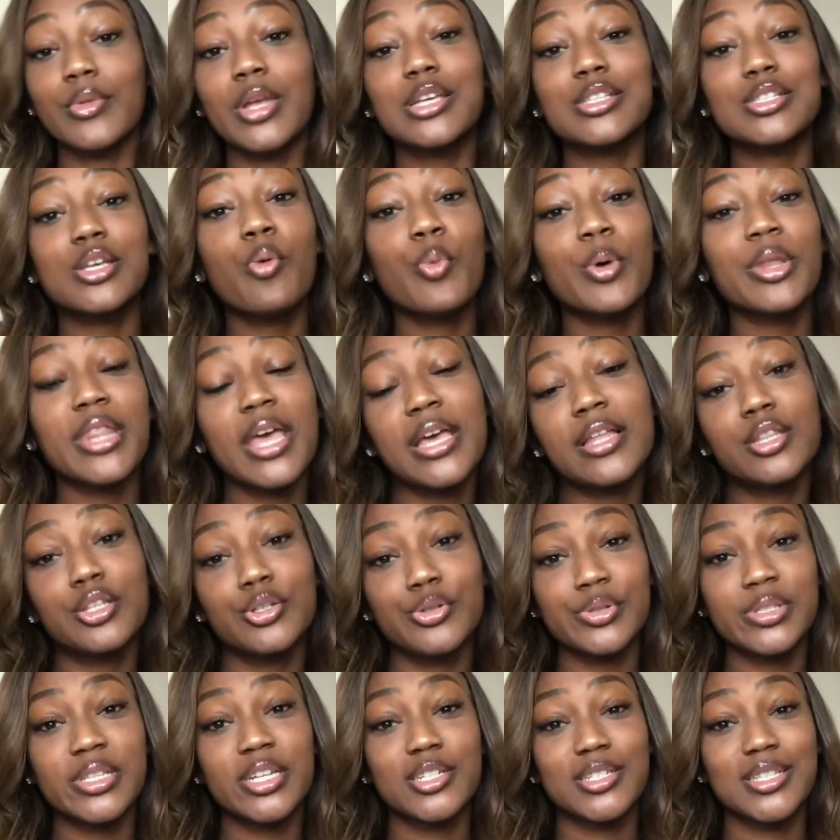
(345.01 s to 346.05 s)
So when they
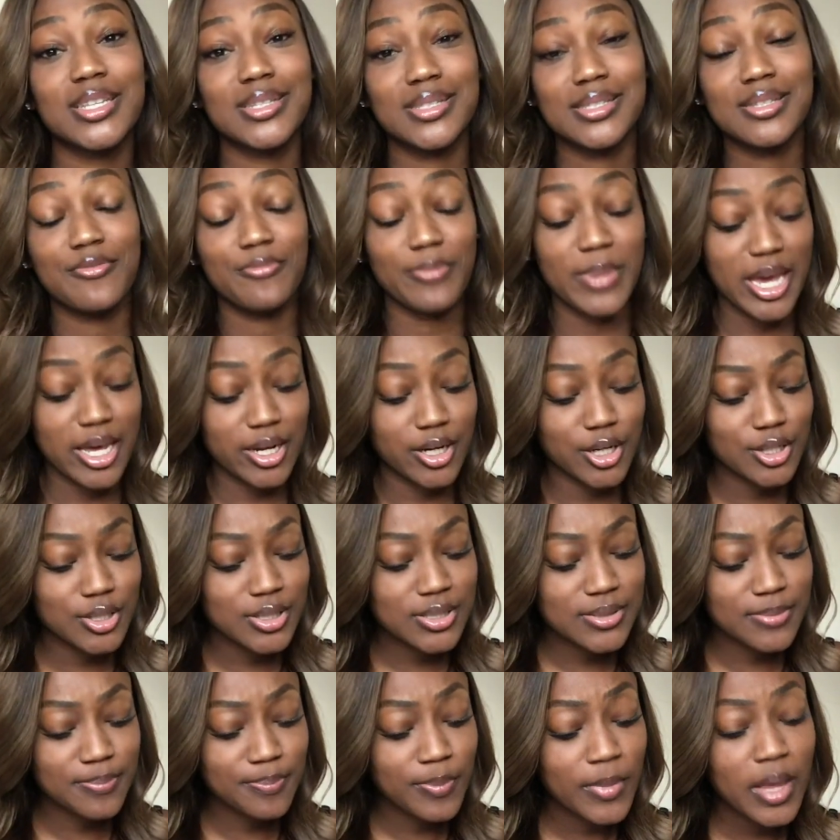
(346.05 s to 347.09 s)
lose their sense of
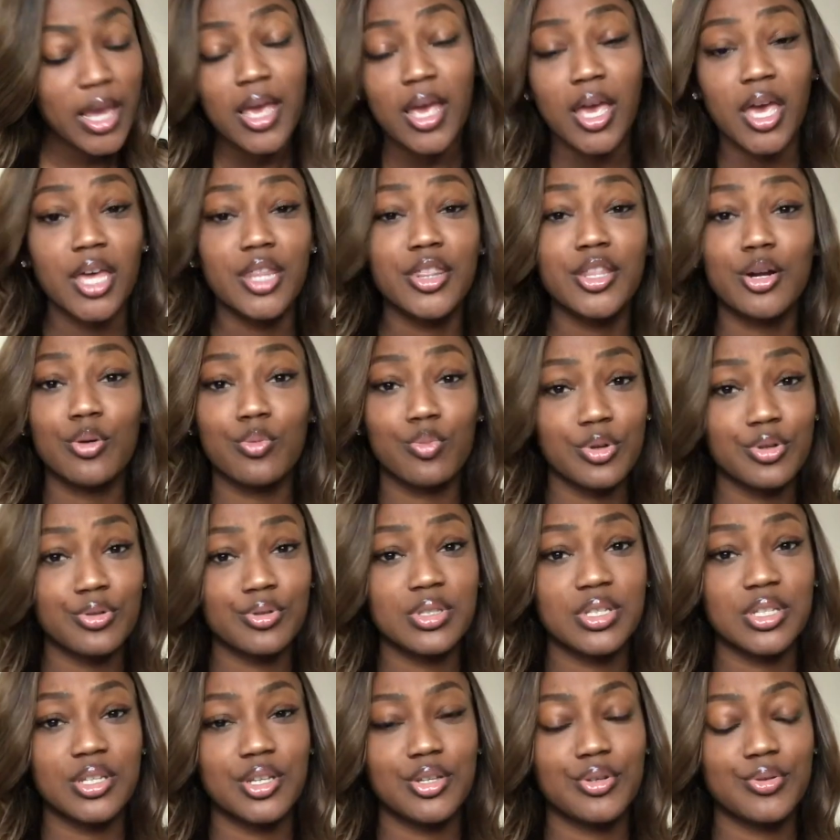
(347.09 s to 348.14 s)
manners and they're
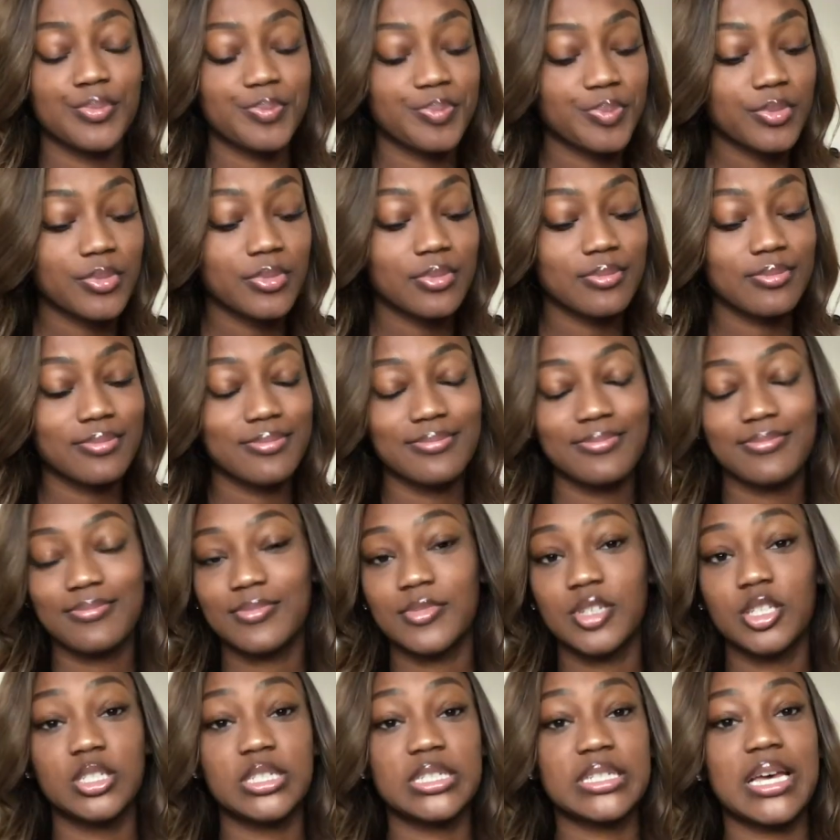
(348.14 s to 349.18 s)
rude to you,
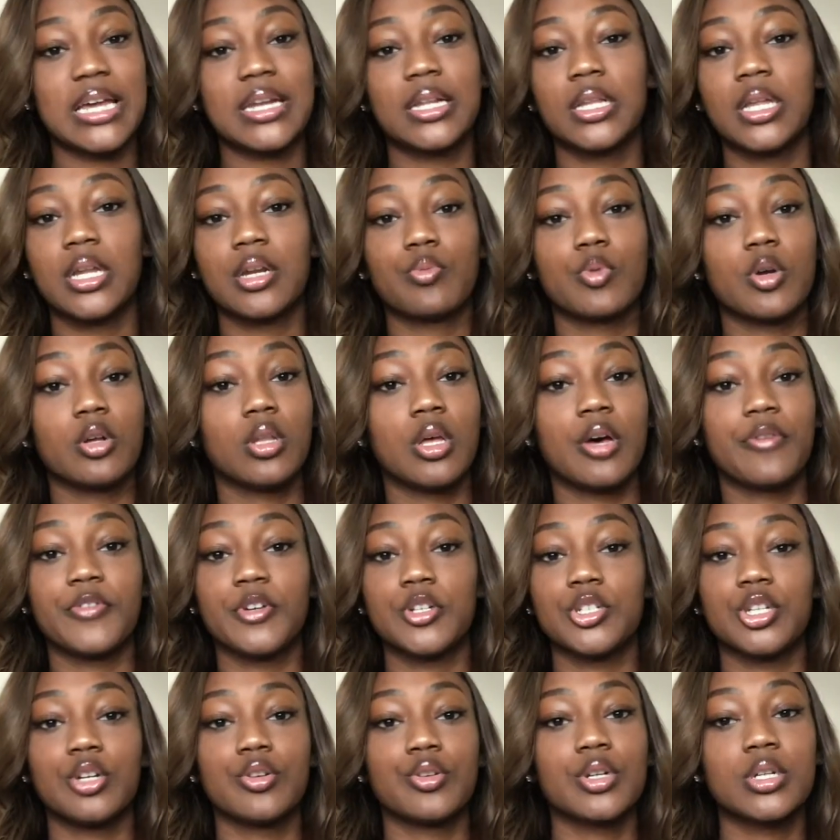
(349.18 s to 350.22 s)
you just gotta let it roll off
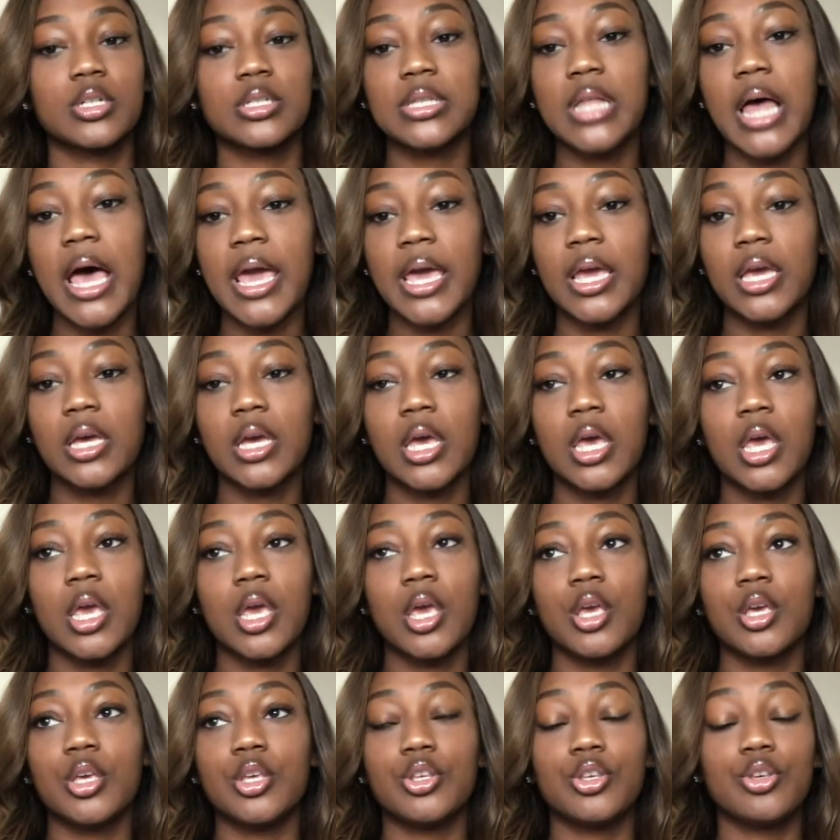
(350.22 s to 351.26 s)
your shoulders. Like,
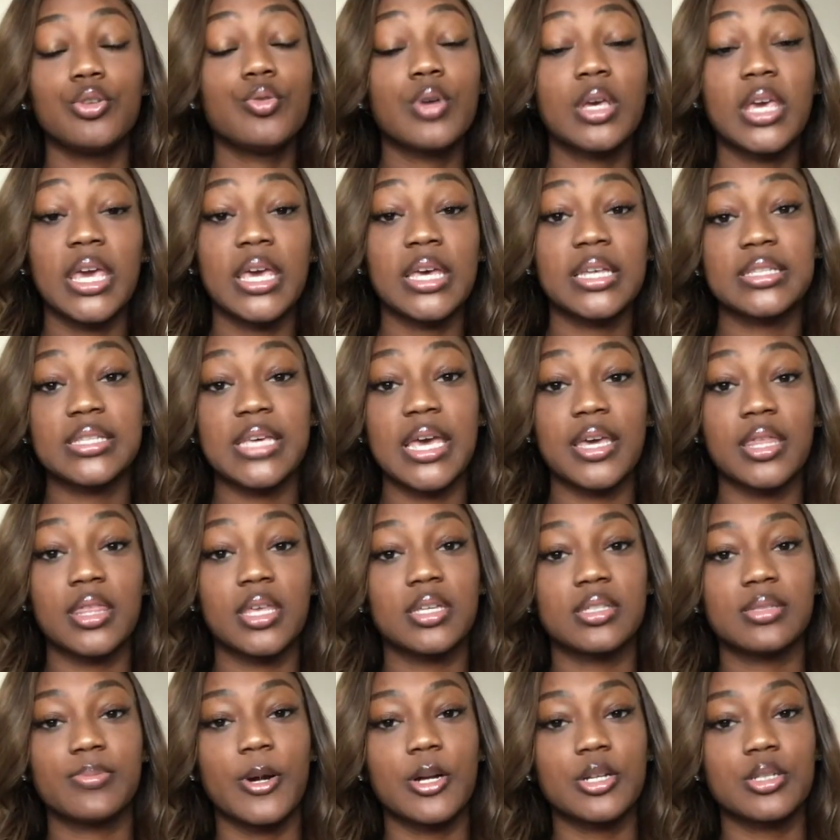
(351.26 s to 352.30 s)
you can't take
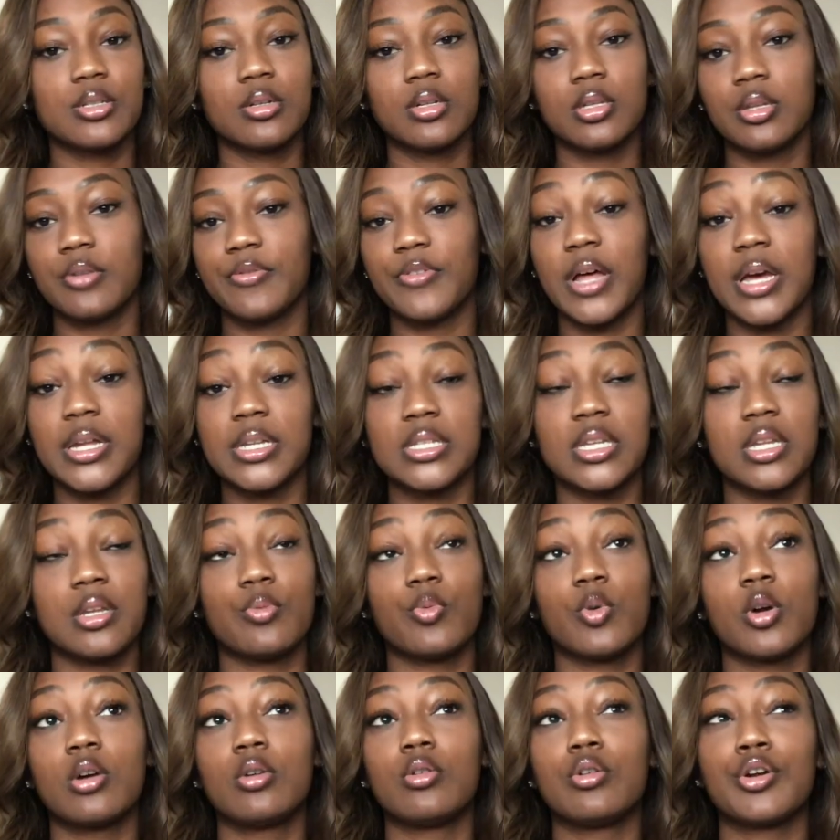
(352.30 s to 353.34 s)
things personal in the flight
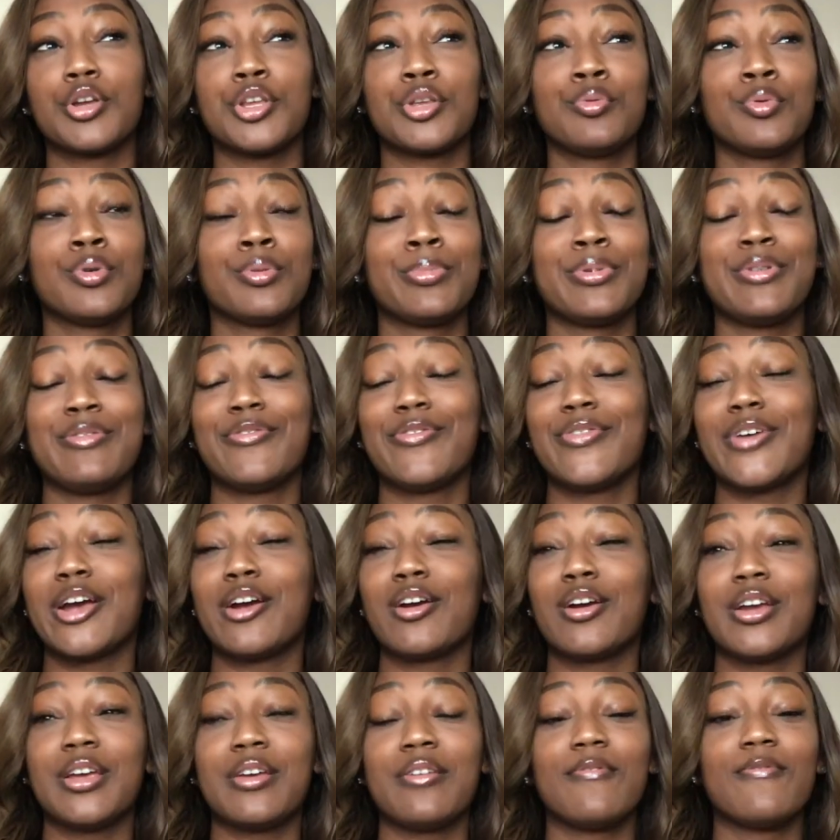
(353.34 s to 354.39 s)
attendant world, or you would be
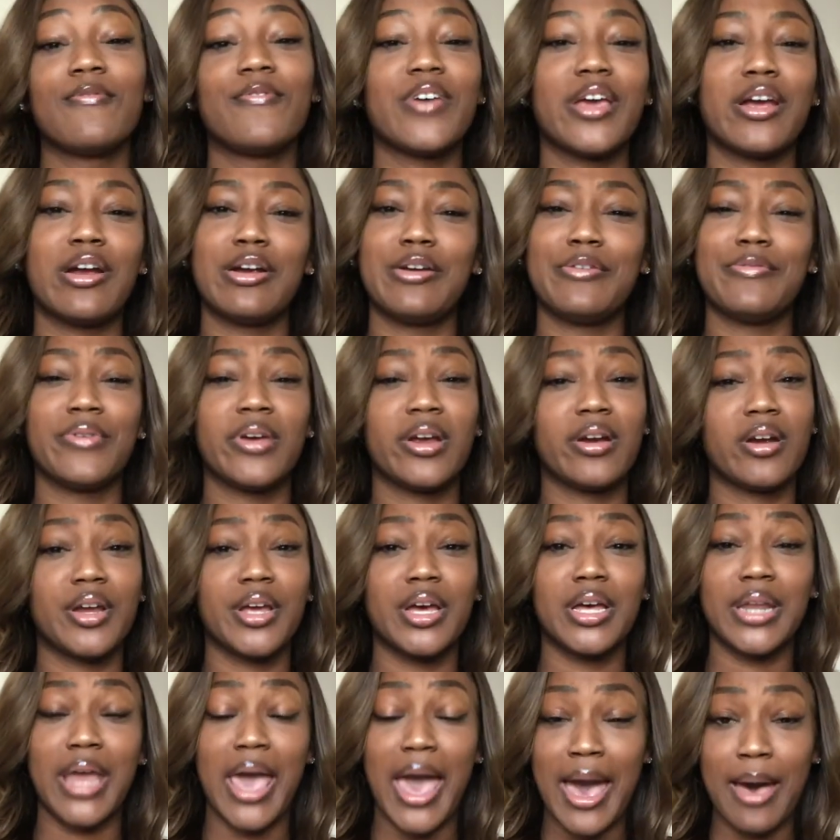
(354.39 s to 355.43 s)
very, very, very
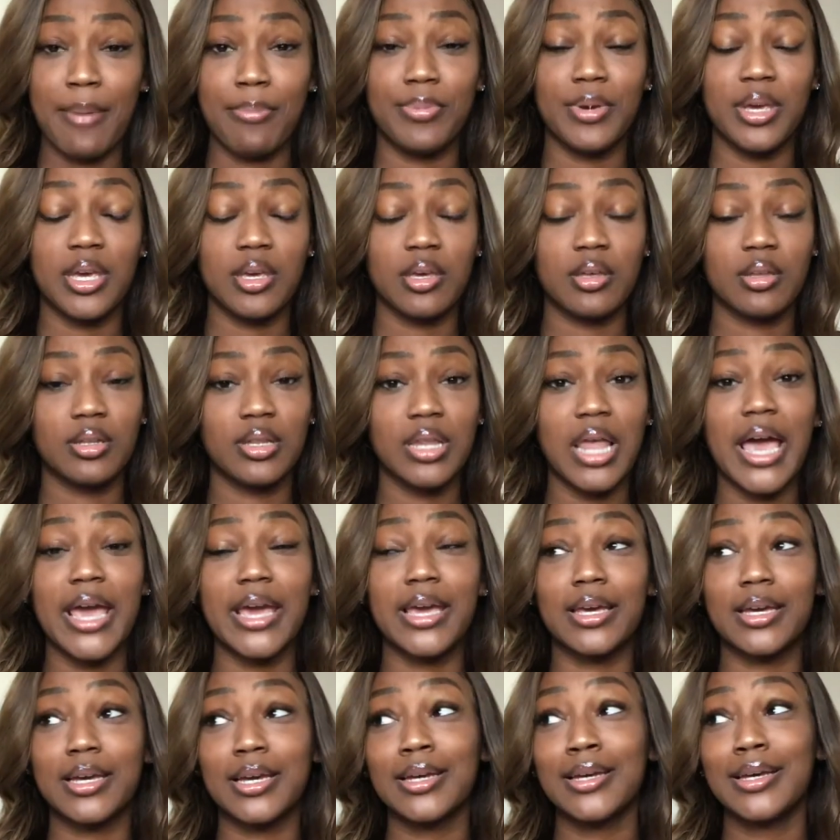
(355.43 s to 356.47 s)
unhappy.
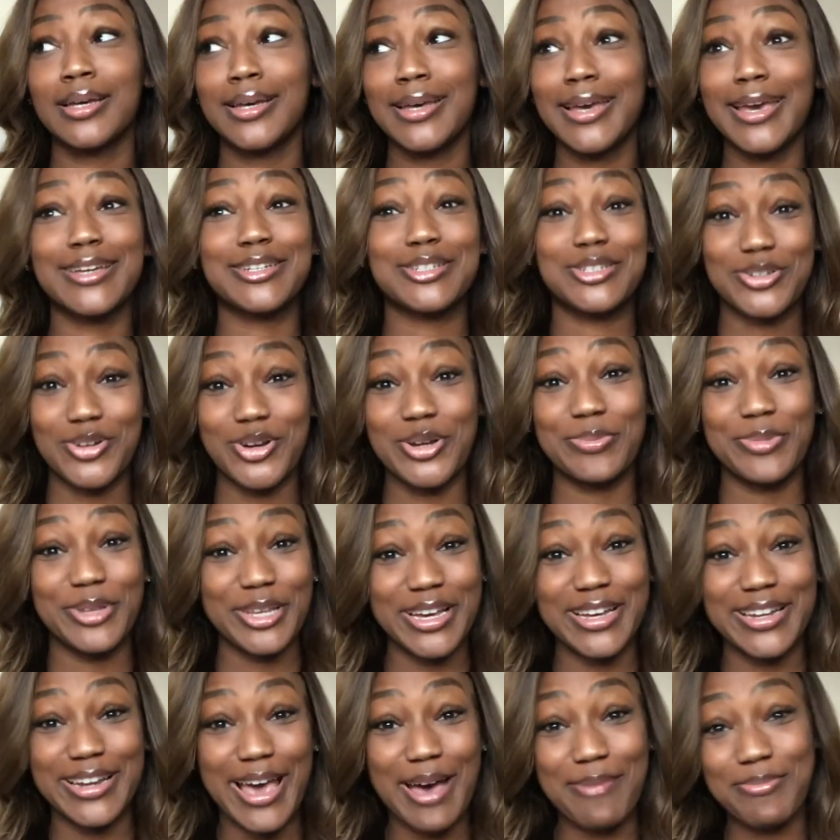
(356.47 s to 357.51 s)
Like,
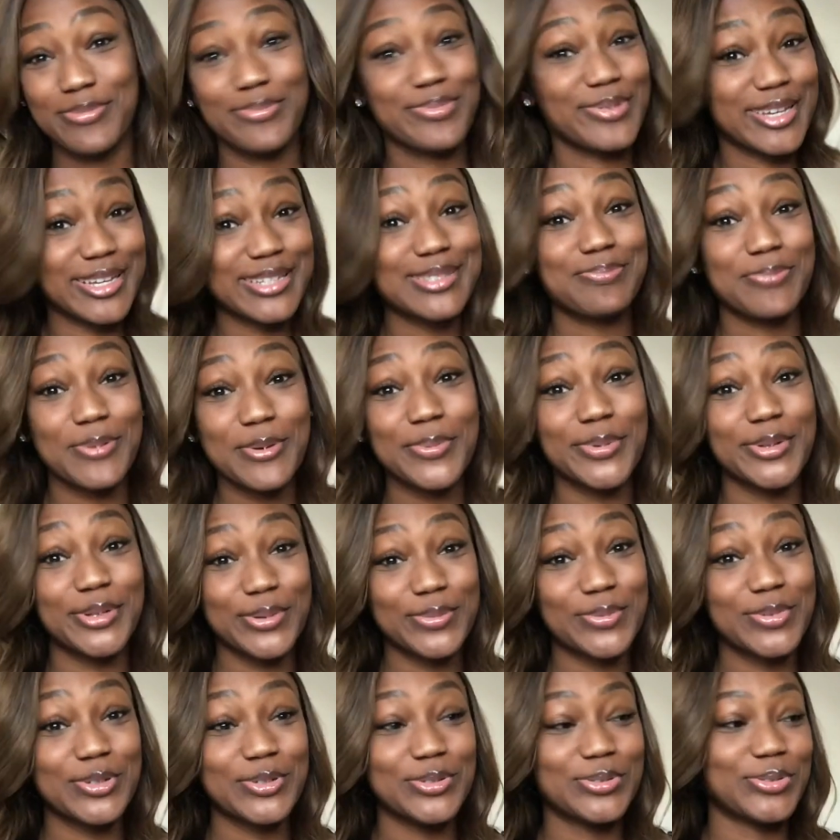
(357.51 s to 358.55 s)
extremely unhappy because people
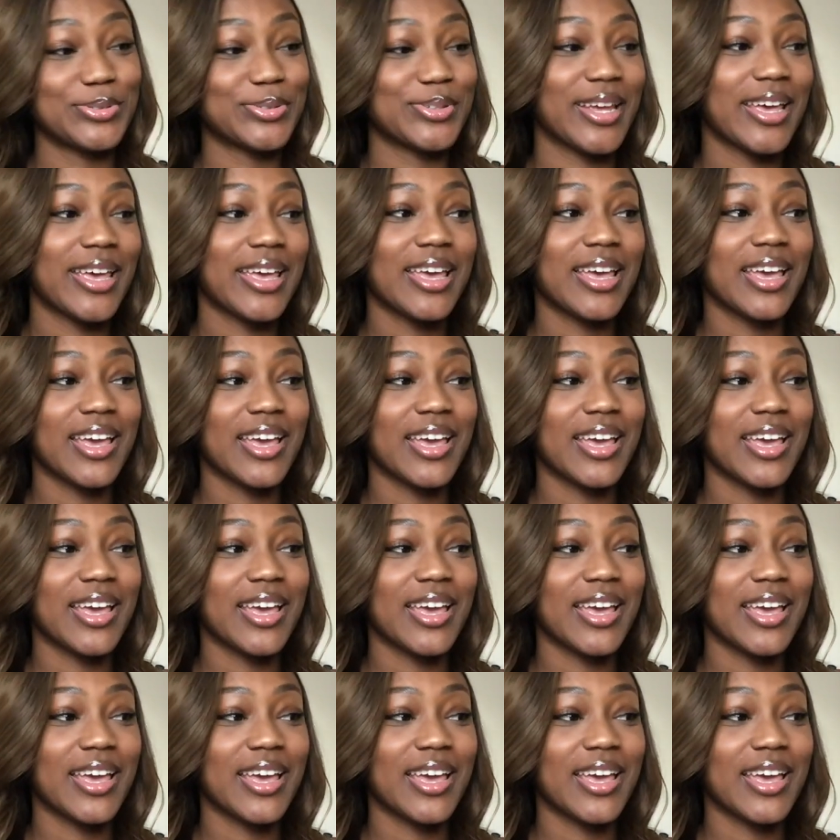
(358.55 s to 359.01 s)
are rude.